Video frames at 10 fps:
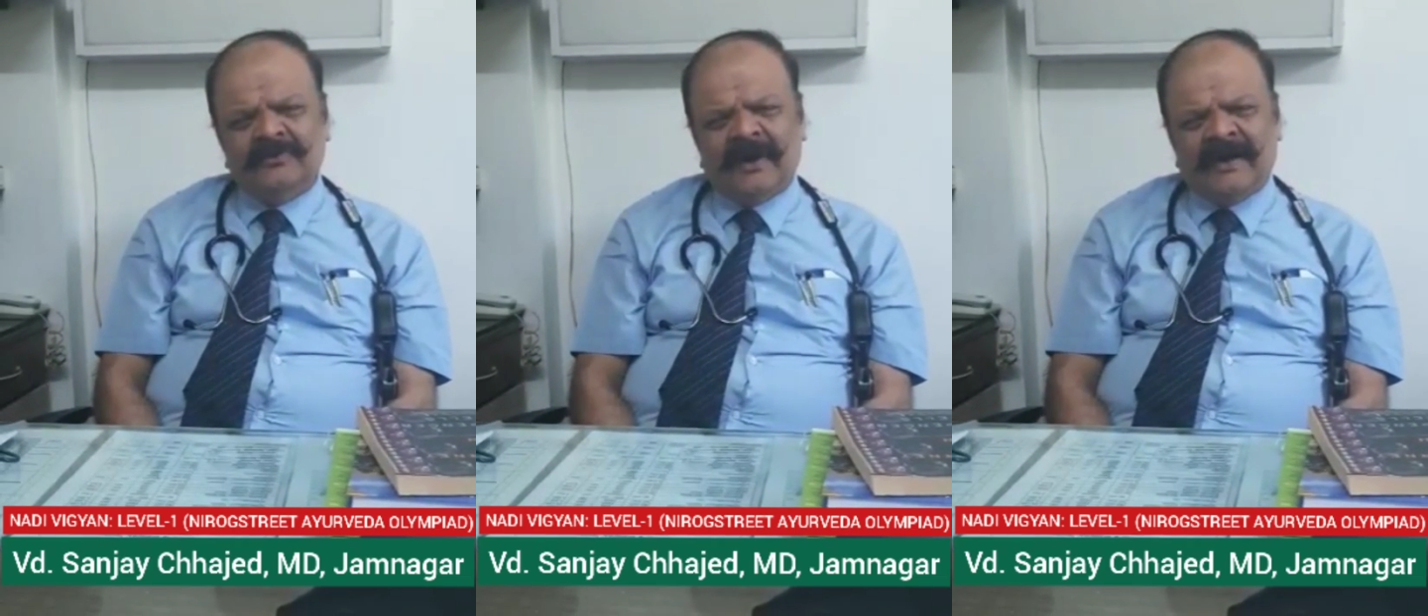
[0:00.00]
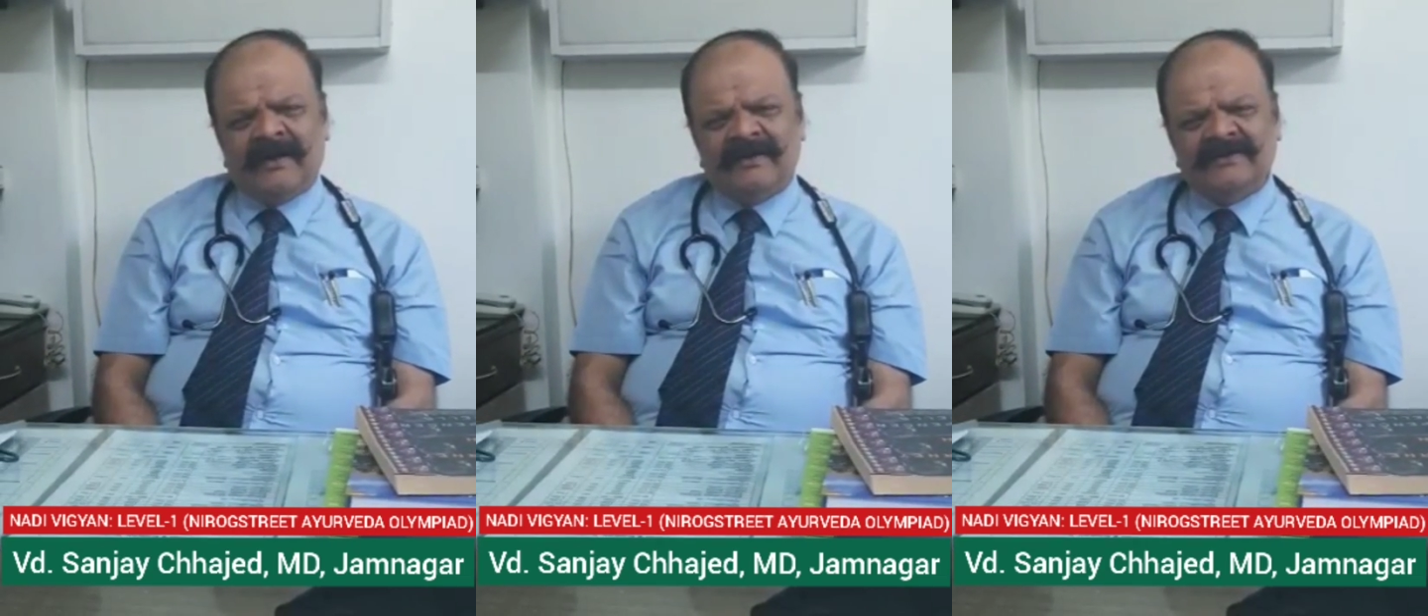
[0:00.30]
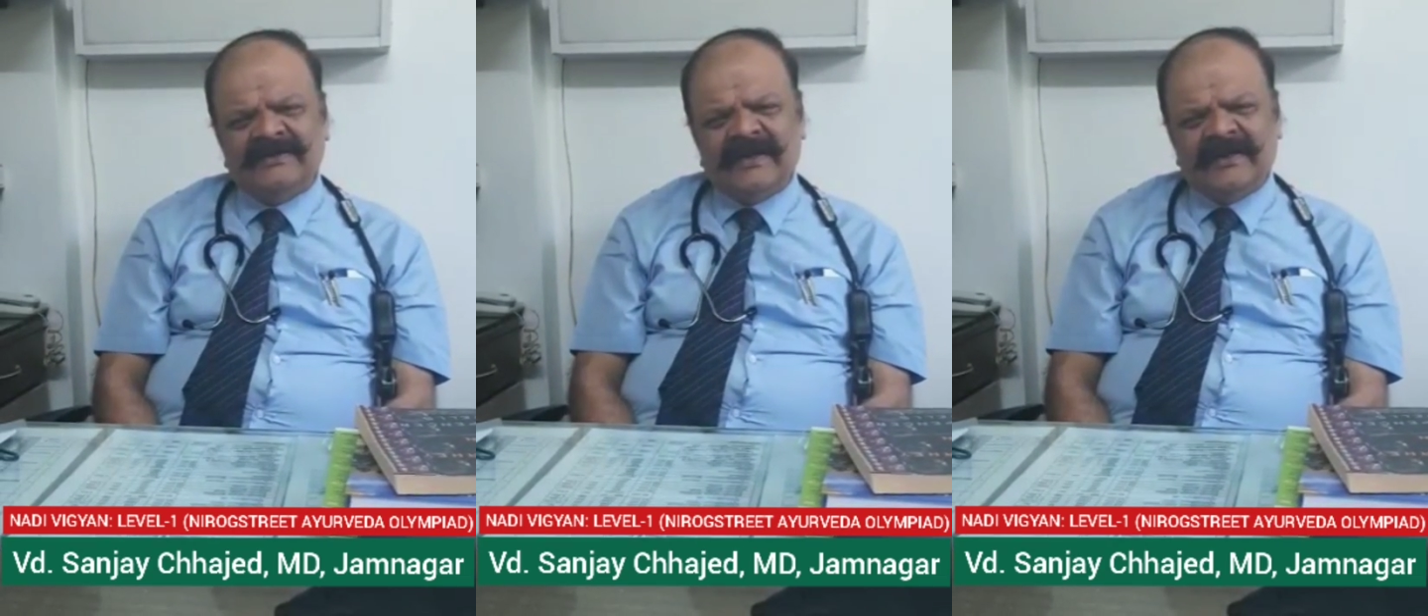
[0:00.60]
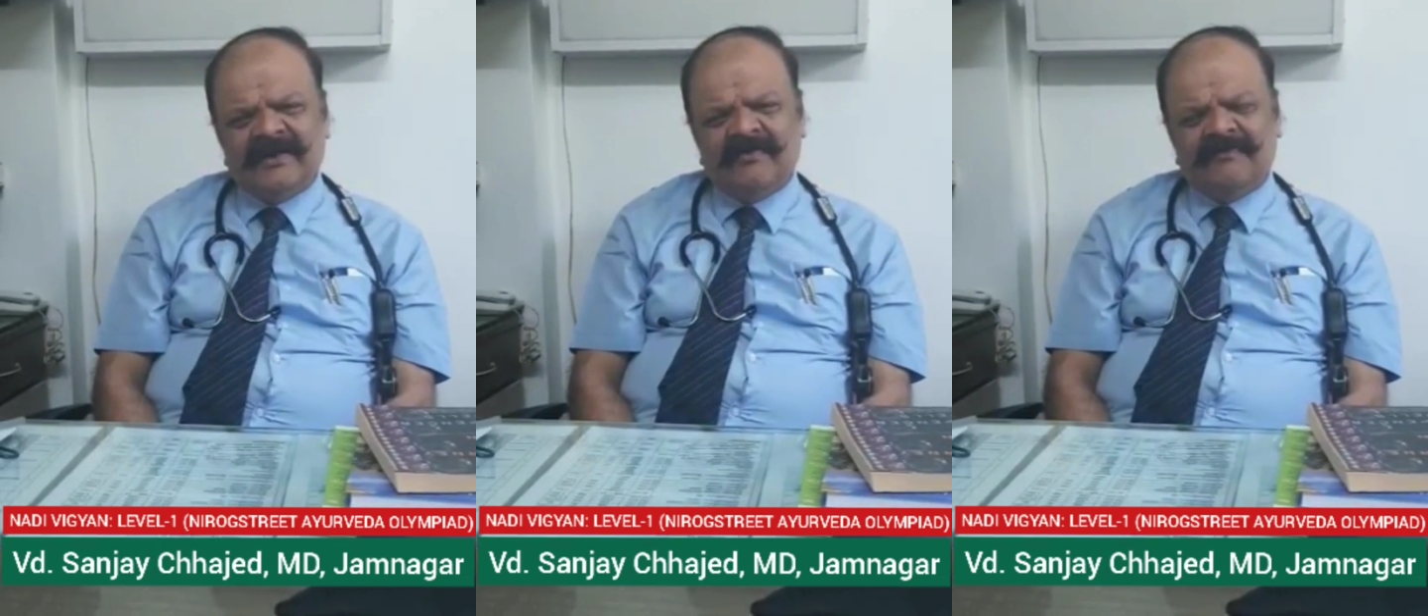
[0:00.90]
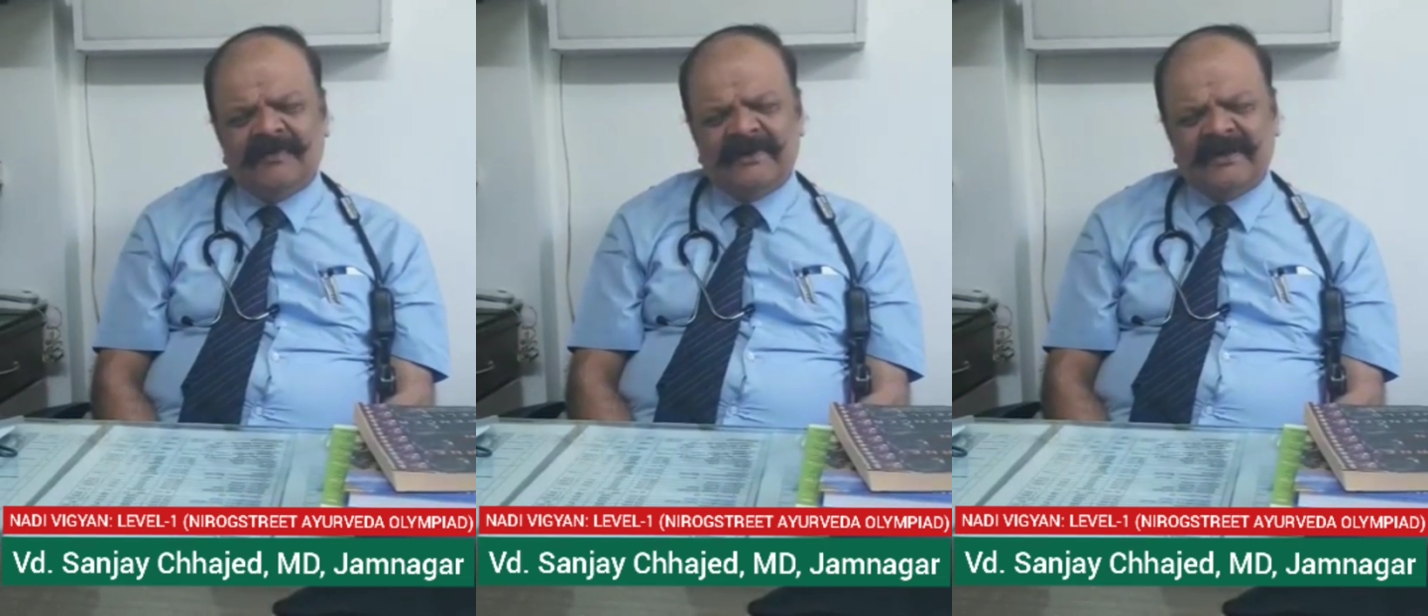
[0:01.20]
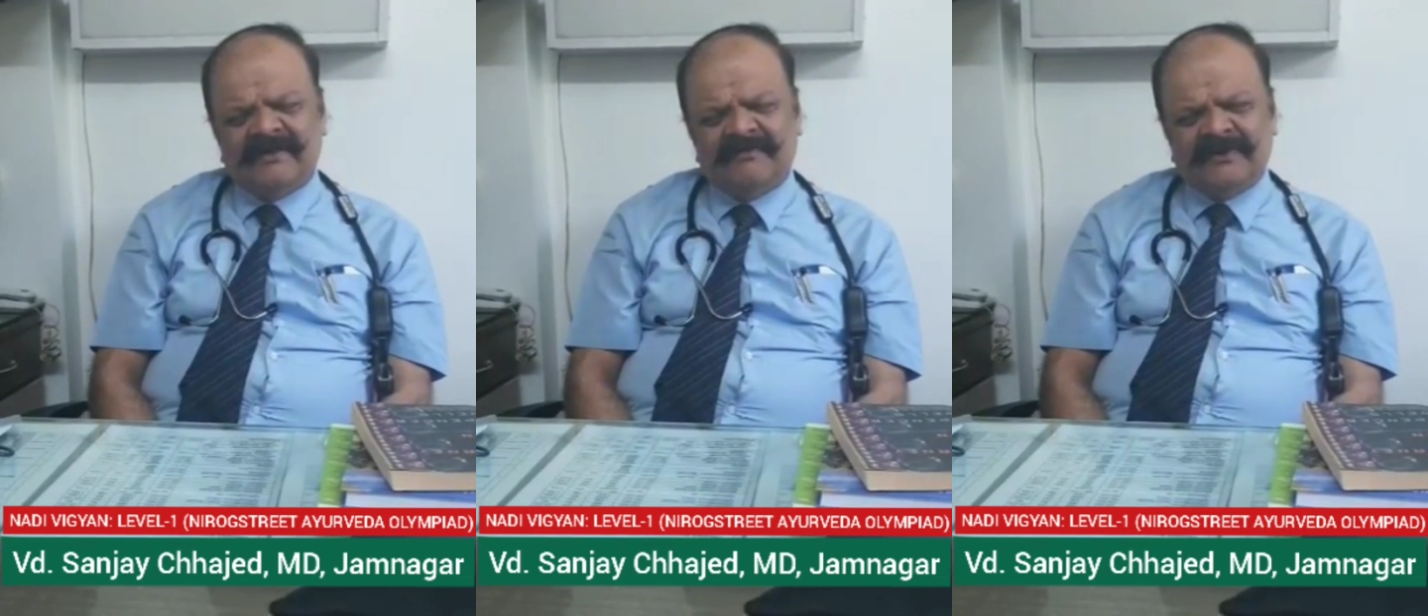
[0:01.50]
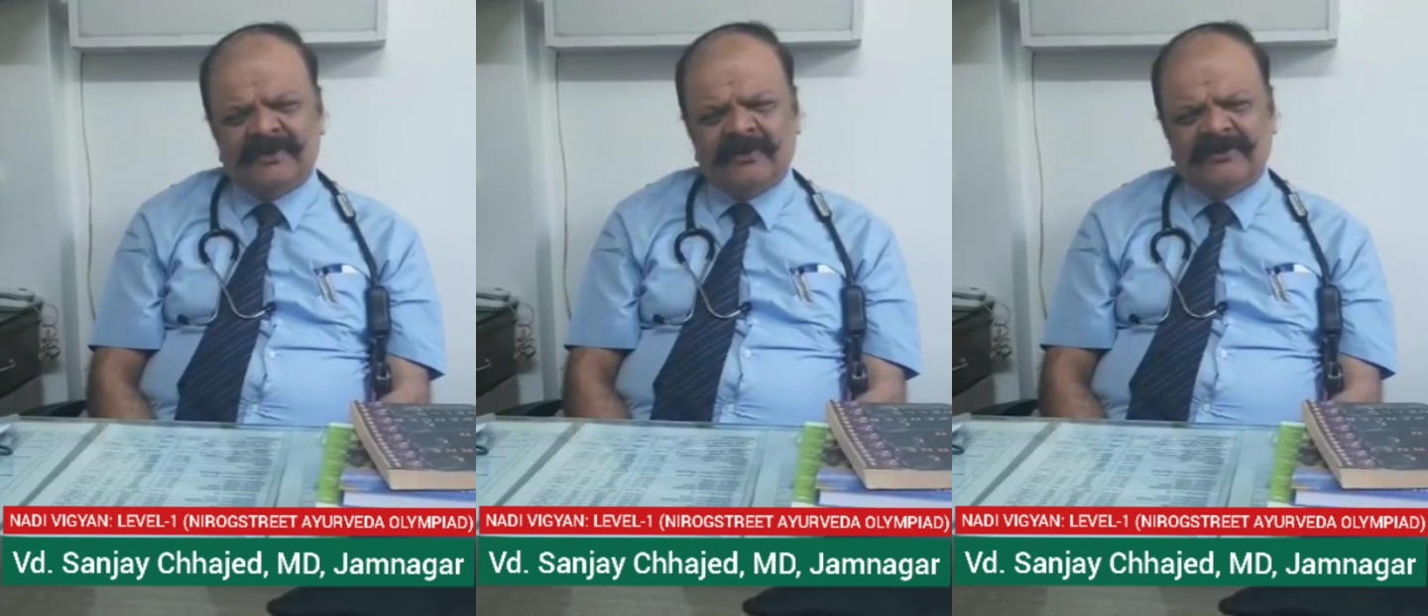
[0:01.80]
an understanding of whether the
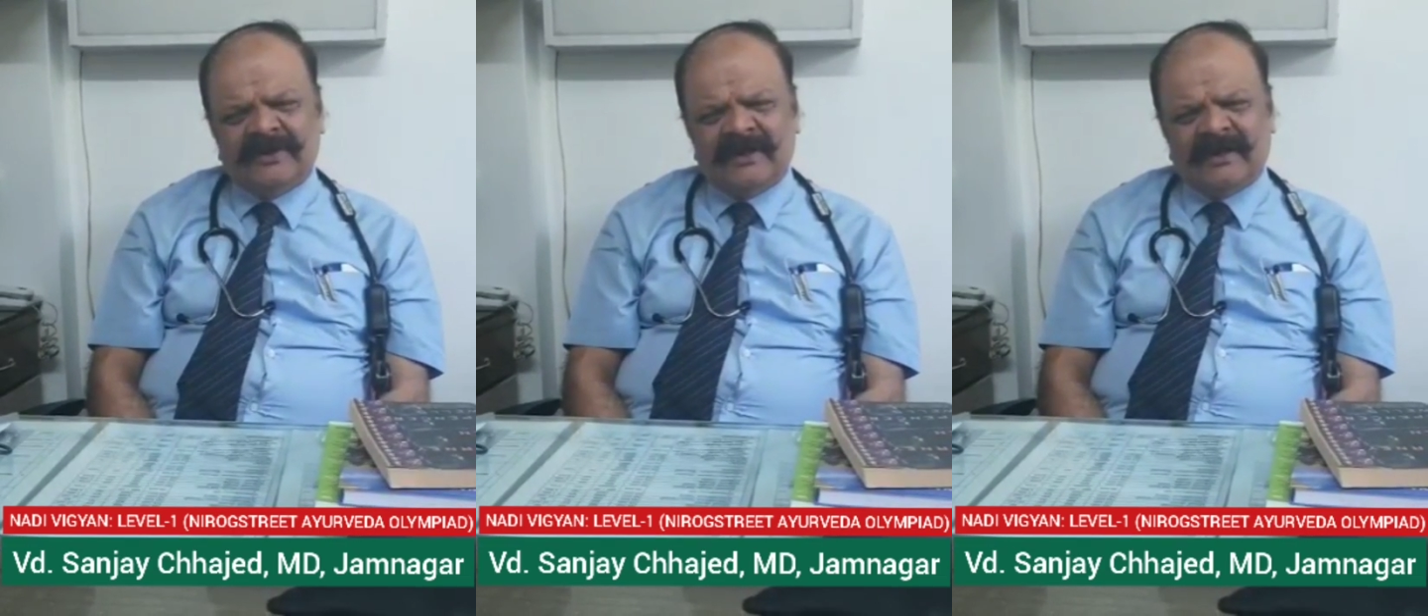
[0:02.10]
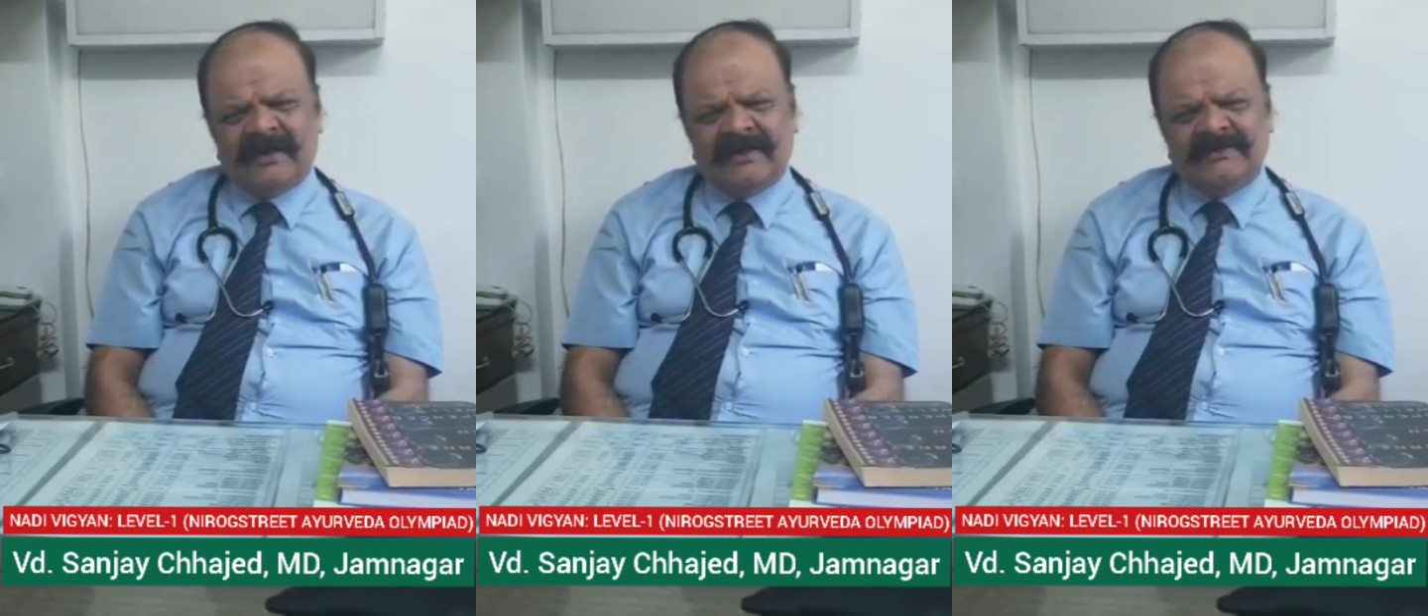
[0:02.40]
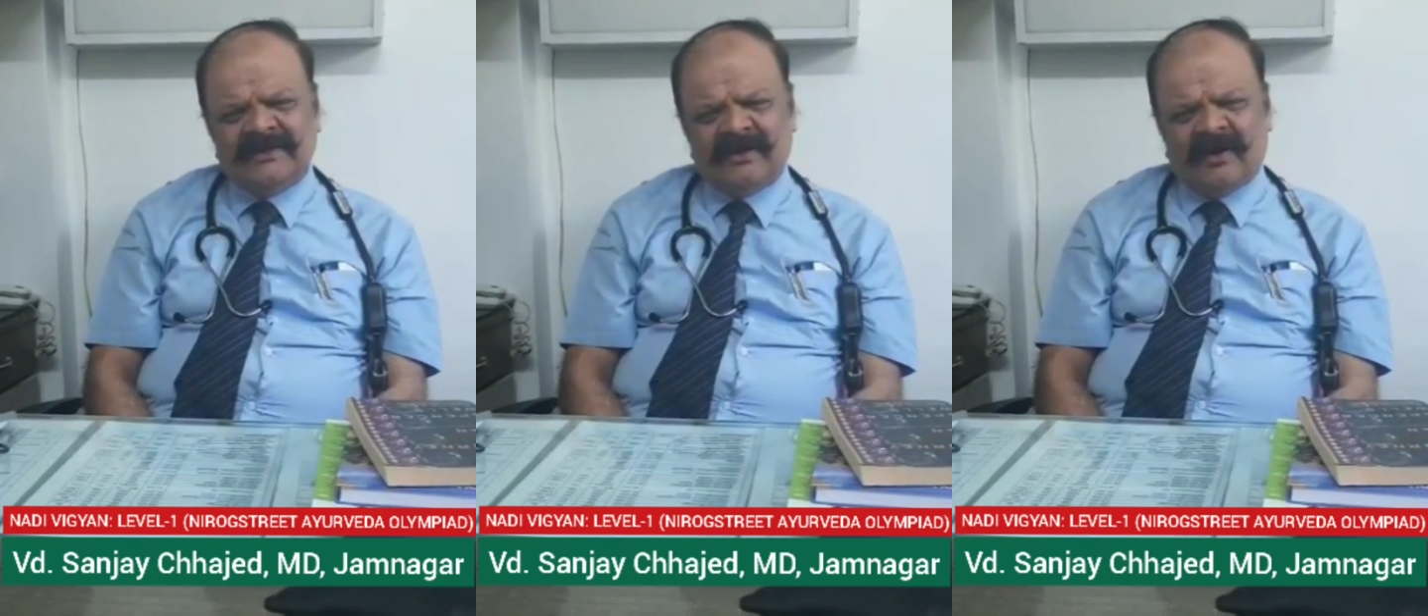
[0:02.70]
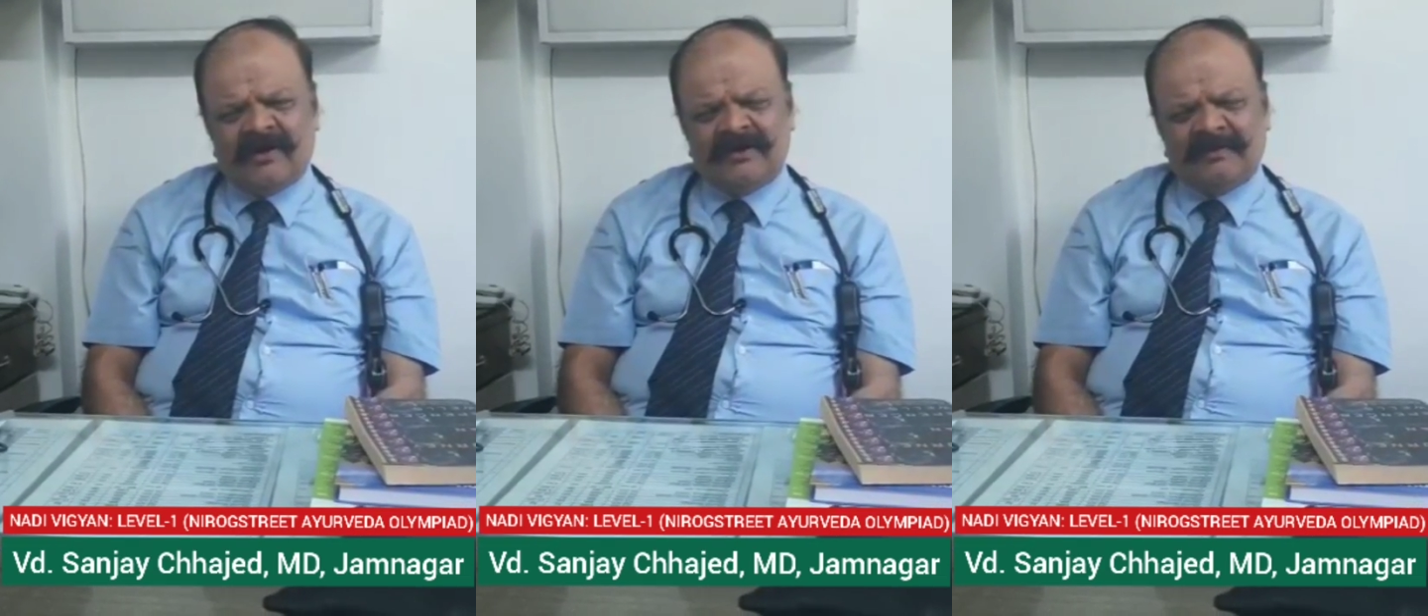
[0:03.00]
physiological condition or the